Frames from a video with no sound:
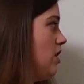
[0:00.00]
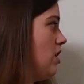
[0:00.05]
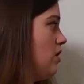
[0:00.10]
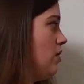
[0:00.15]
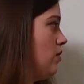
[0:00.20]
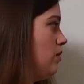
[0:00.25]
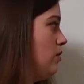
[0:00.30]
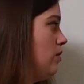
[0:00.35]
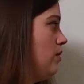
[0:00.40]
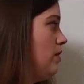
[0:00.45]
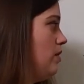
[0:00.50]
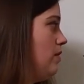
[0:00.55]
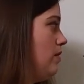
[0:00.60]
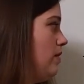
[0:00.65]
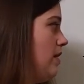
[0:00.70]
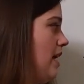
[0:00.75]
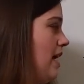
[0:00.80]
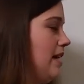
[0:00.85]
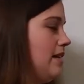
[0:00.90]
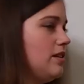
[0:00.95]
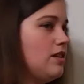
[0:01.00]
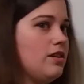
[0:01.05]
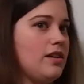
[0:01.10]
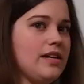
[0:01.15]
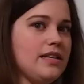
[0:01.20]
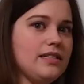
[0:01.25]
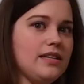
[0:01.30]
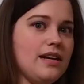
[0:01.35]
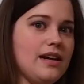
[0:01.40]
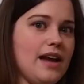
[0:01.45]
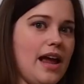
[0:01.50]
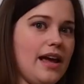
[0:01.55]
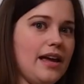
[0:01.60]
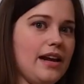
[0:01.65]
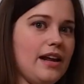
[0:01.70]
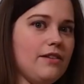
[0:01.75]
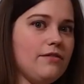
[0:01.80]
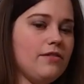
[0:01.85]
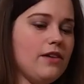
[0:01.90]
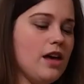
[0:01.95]
so the answer is
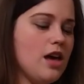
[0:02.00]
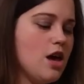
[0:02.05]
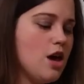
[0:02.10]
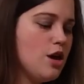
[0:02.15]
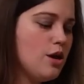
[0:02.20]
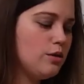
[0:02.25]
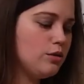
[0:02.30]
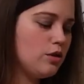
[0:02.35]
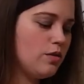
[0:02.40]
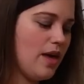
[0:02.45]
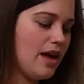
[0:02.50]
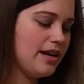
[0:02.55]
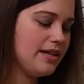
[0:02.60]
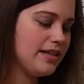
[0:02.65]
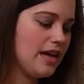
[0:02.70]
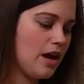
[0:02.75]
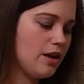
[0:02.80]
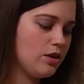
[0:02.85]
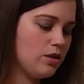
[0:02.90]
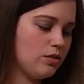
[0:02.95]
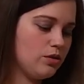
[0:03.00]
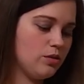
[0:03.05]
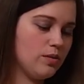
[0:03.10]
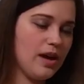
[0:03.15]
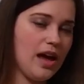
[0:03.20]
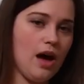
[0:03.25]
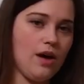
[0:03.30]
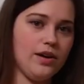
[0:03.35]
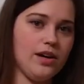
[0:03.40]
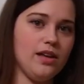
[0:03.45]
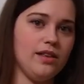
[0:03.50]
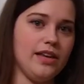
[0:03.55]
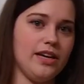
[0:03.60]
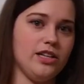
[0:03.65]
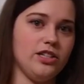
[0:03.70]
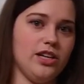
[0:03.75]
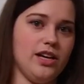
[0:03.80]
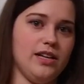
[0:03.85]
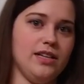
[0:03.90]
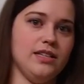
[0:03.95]
negative. So that is how you do
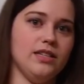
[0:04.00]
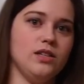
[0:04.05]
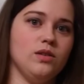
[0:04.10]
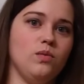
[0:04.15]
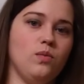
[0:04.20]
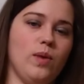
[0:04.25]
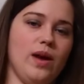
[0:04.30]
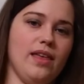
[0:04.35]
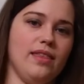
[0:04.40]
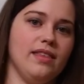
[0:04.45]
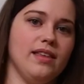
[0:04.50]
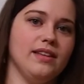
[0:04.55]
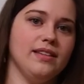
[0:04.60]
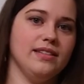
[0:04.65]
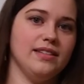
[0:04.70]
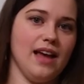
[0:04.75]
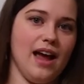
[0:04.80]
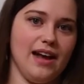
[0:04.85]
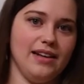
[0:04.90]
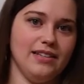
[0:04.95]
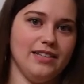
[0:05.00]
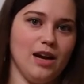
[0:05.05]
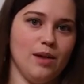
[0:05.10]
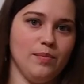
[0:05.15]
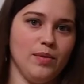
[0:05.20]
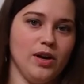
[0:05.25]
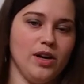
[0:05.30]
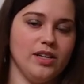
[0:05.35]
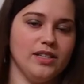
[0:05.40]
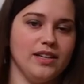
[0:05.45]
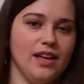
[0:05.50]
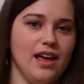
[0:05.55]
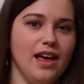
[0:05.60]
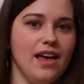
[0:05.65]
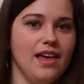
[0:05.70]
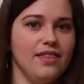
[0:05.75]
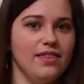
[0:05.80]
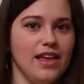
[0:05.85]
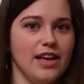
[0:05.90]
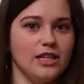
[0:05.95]
calculations with signed numbers.
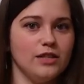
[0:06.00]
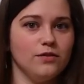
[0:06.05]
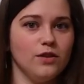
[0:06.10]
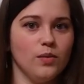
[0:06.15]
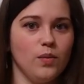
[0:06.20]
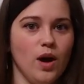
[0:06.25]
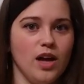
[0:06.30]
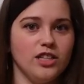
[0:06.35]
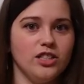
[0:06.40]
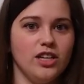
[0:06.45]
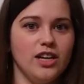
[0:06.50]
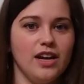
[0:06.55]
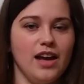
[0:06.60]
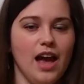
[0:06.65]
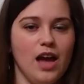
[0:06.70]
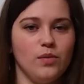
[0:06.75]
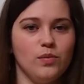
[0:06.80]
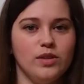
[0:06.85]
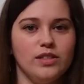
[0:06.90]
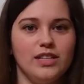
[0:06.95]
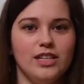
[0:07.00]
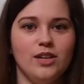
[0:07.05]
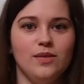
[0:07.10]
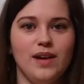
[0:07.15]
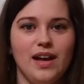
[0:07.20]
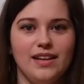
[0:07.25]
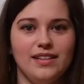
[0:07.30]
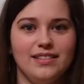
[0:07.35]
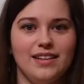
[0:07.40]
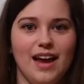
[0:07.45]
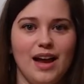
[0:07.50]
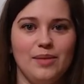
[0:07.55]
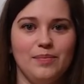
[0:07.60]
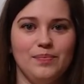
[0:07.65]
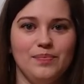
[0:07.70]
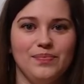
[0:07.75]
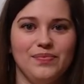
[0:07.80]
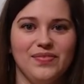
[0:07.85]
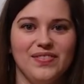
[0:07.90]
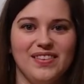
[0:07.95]
Thanks for watching, and we'll see you next
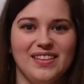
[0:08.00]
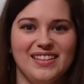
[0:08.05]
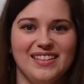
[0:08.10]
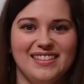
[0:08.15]
time.